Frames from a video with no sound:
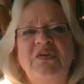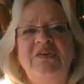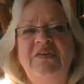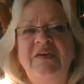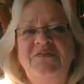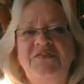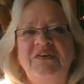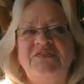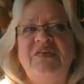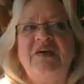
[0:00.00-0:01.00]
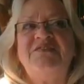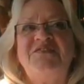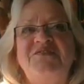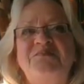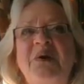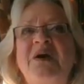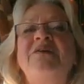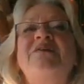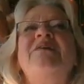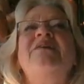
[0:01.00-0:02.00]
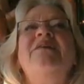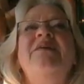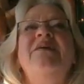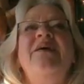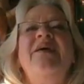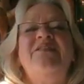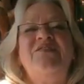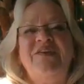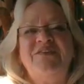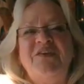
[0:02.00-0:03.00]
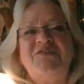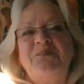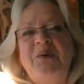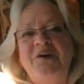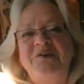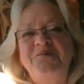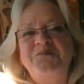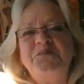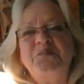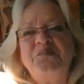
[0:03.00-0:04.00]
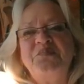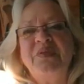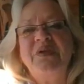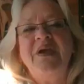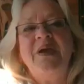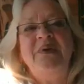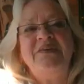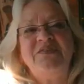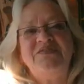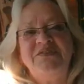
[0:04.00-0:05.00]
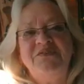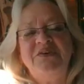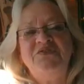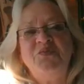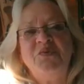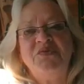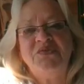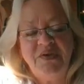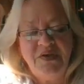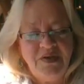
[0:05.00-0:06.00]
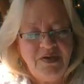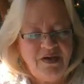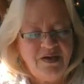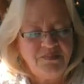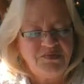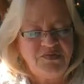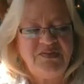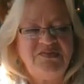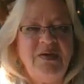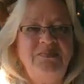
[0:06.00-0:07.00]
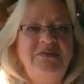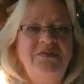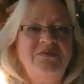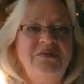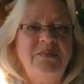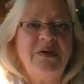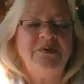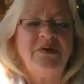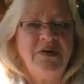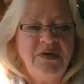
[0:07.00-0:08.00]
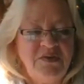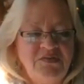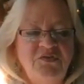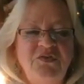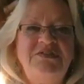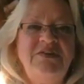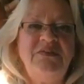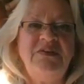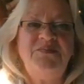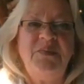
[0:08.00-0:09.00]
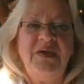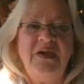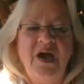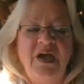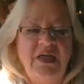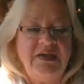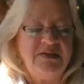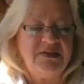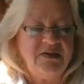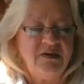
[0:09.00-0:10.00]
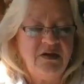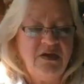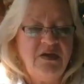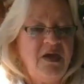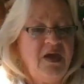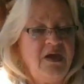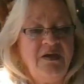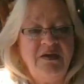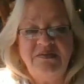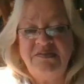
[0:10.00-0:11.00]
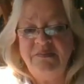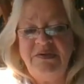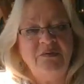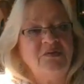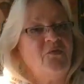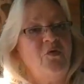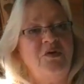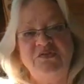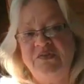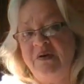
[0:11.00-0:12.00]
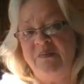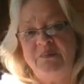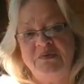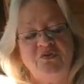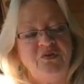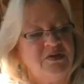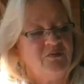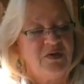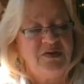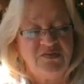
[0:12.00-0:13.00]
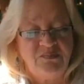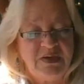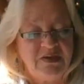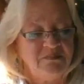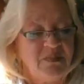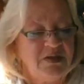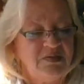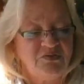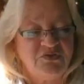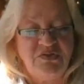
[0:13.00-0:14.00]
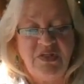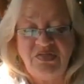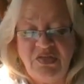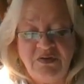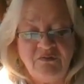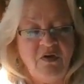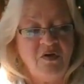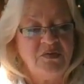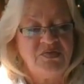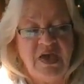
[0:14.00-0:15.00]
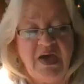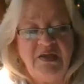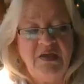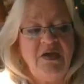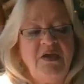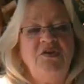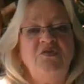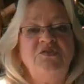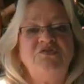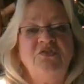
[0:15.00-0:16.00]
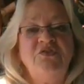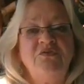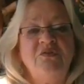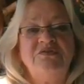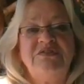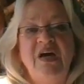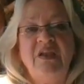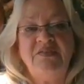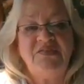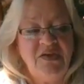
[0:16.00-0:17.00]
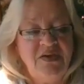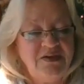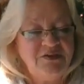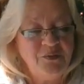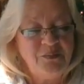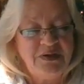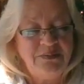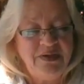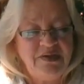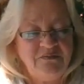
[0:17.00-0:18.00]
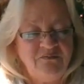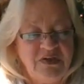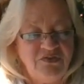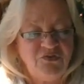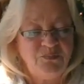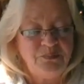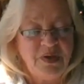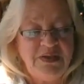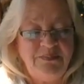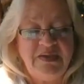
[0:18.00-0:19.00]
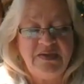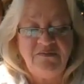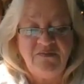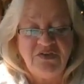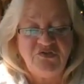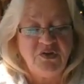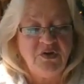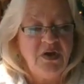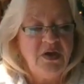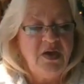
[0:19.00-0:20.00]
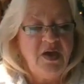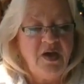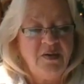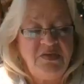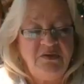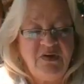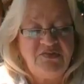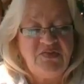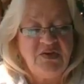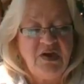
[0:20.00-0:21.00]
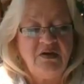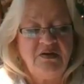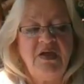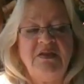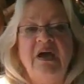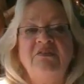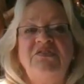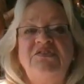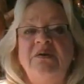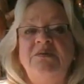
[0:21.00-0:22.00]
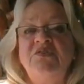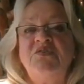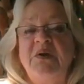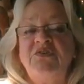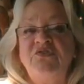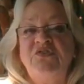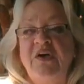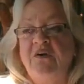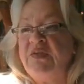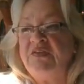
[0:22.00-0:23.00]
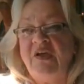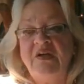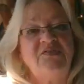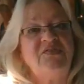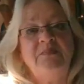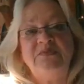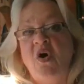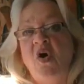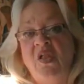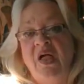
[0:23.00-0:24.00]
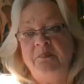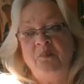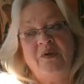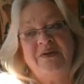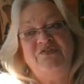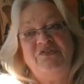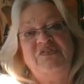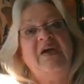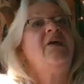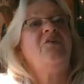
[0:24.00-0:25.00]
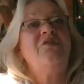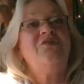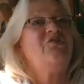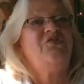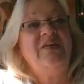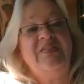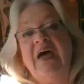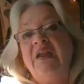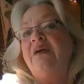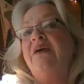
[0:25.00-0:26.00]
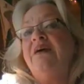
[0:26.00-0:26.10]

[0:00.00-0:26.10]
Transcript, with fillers: It gives us that spark. It sets us apart and makes us individuals. Um, so that's something to remember. The so creativity is being highlighted here. And some of you, of course, come up with creative ways of making money. There's nothing wrong with that. You can turn your own talents into a money making venture. Money making venture. Um, the advice of the card: Now's the time to express yourself. That kind of sums all up what I just said. I could have just said that.